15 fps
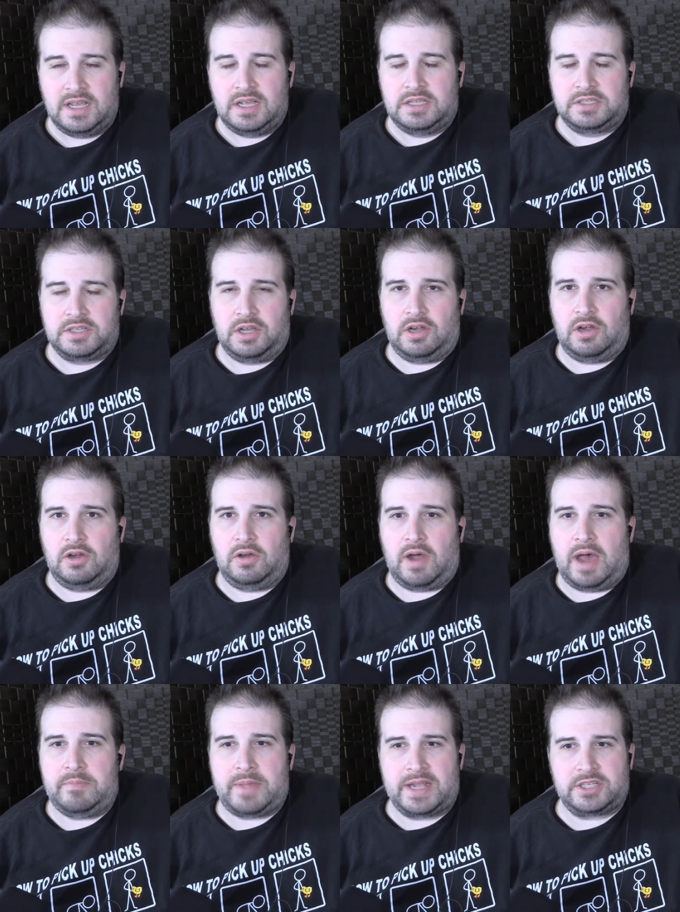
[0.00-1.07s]
So
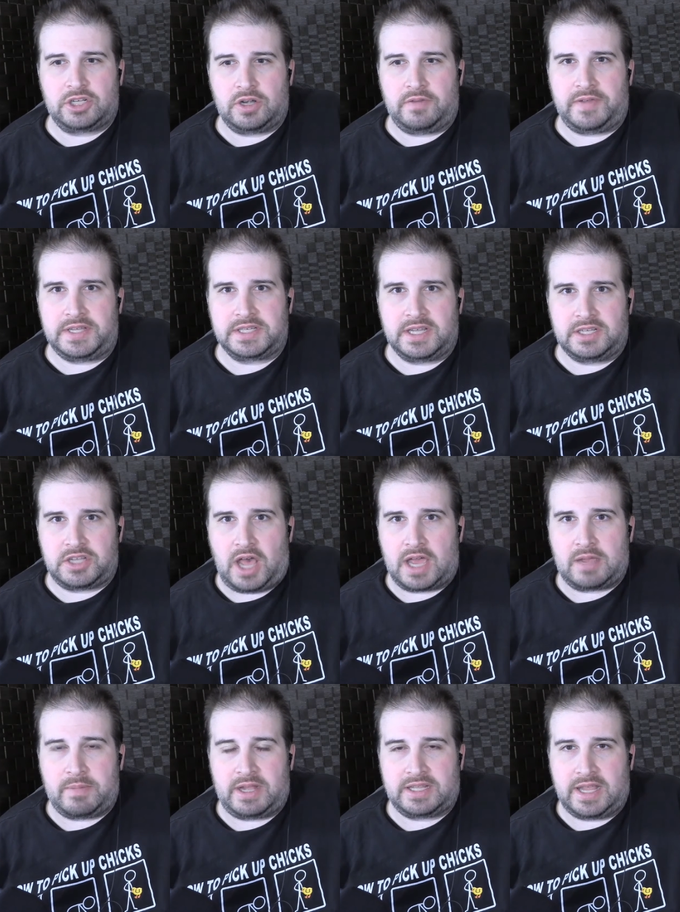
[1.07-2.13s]
I'm not sure if he's going to talk
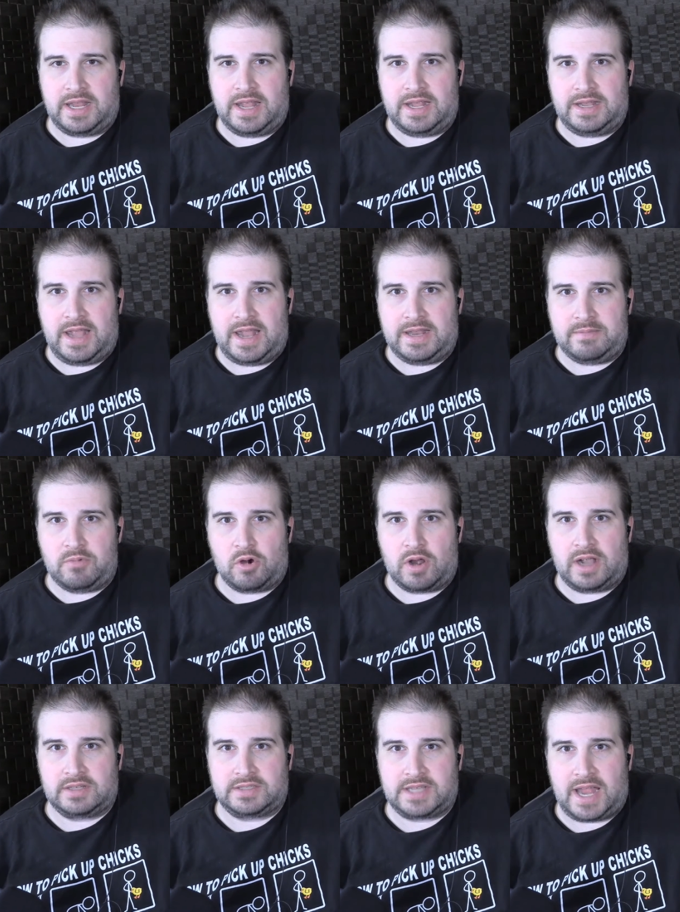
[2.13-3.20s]
about that anymore
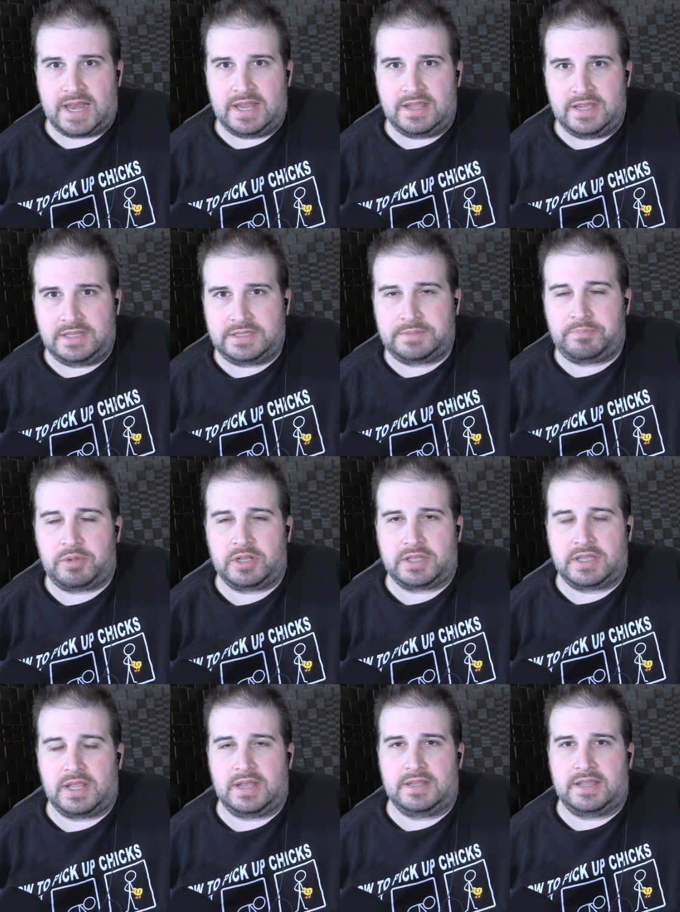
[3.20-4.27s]
outside of this,
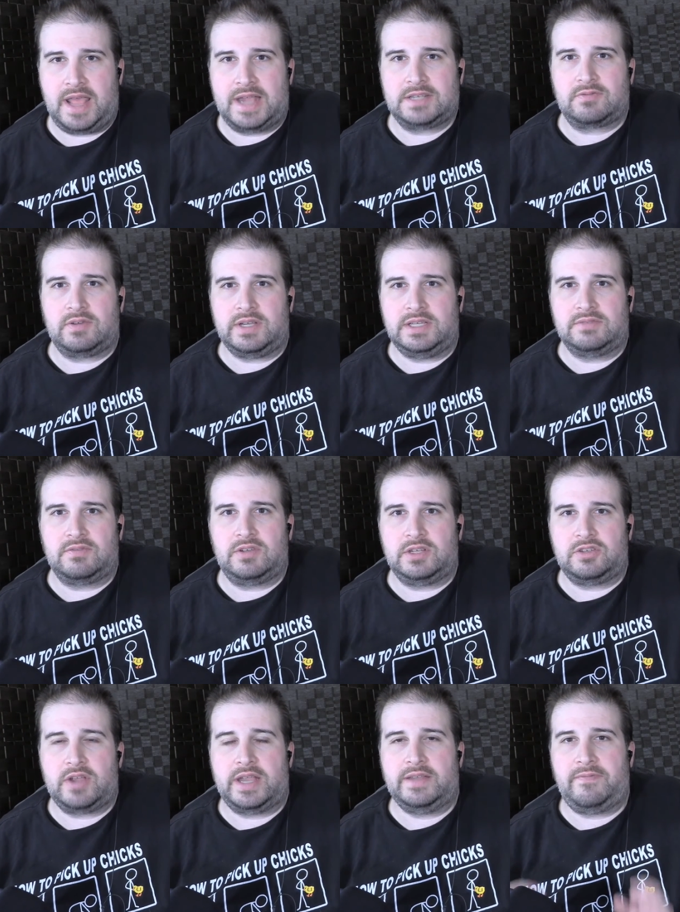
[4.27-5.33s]
but uh, that's what he's really
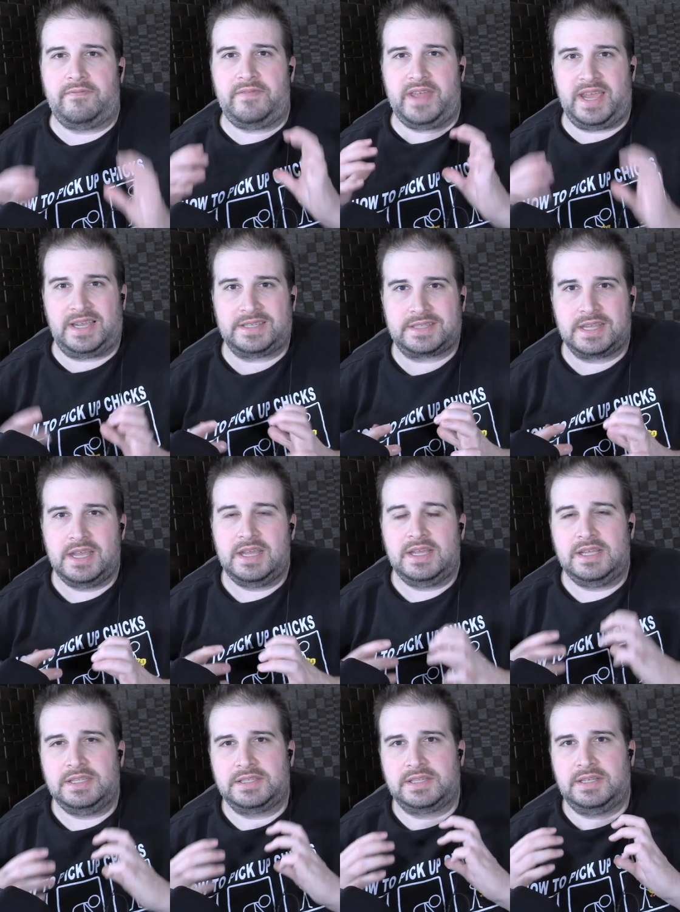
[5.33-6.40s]
trying to fix
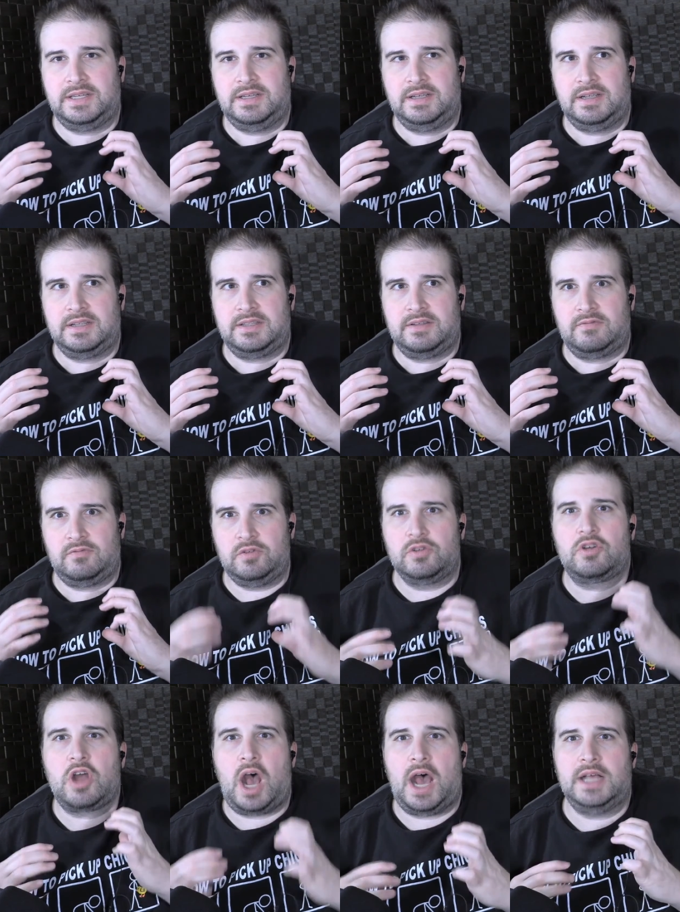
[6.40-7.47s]
is the, the
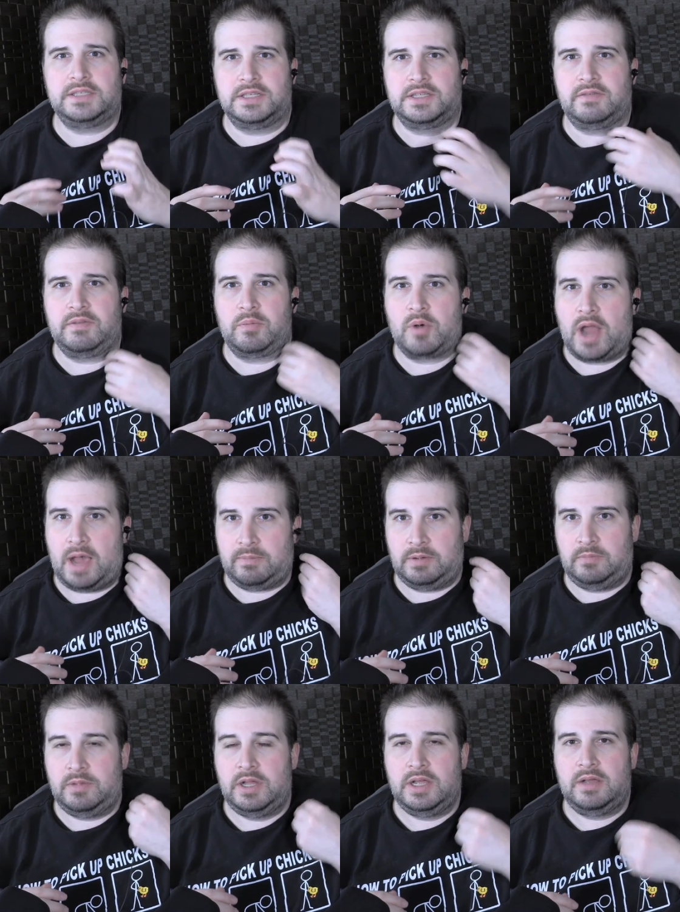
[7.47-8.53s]
root causes of the
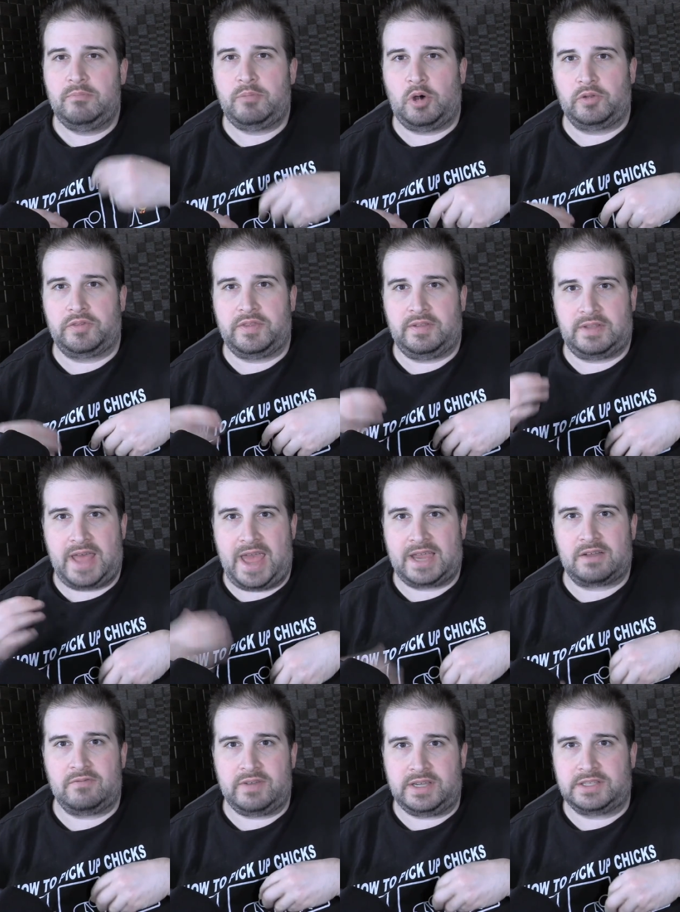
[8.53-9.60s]
problem both lack
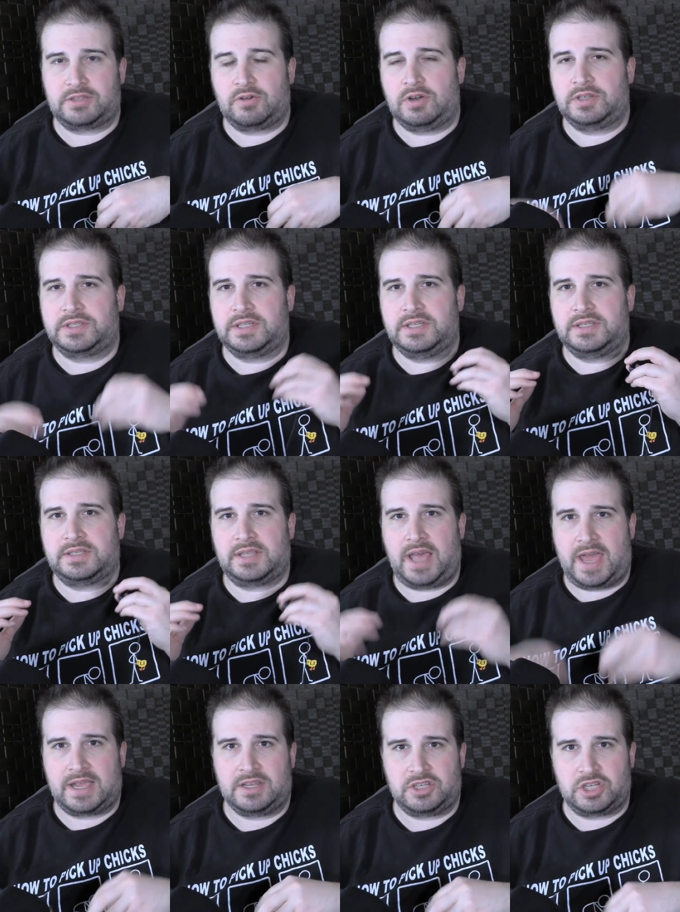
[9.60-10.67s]
of resources,
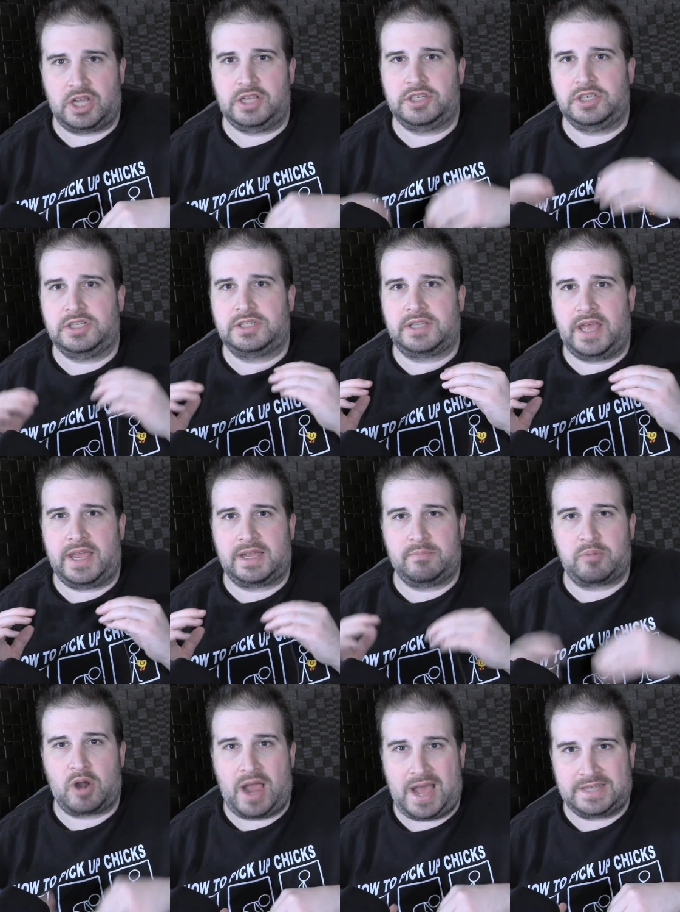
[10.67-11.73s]
lack of judges, lack of
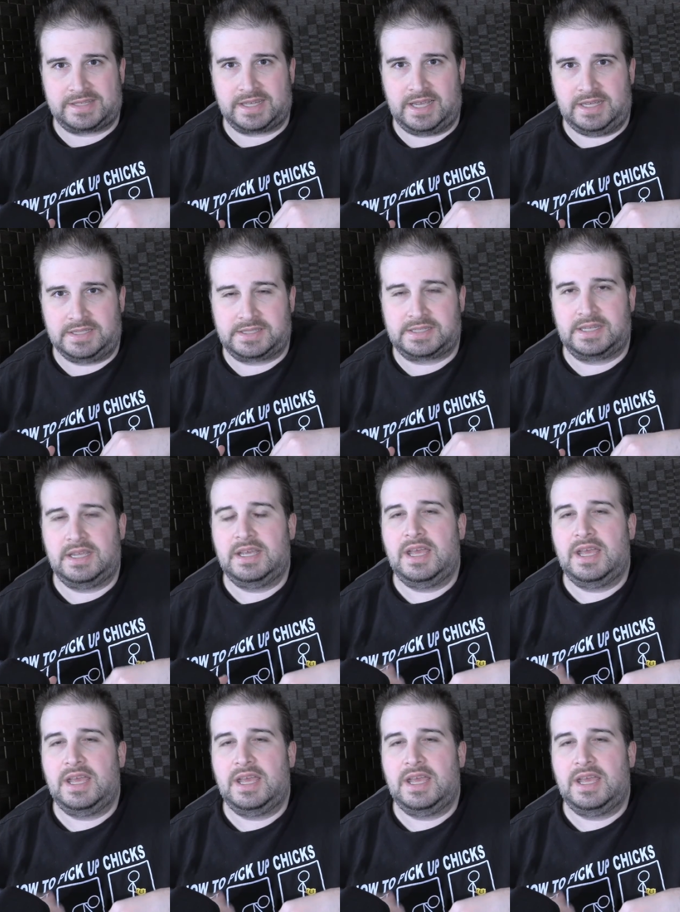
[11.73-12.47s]
process,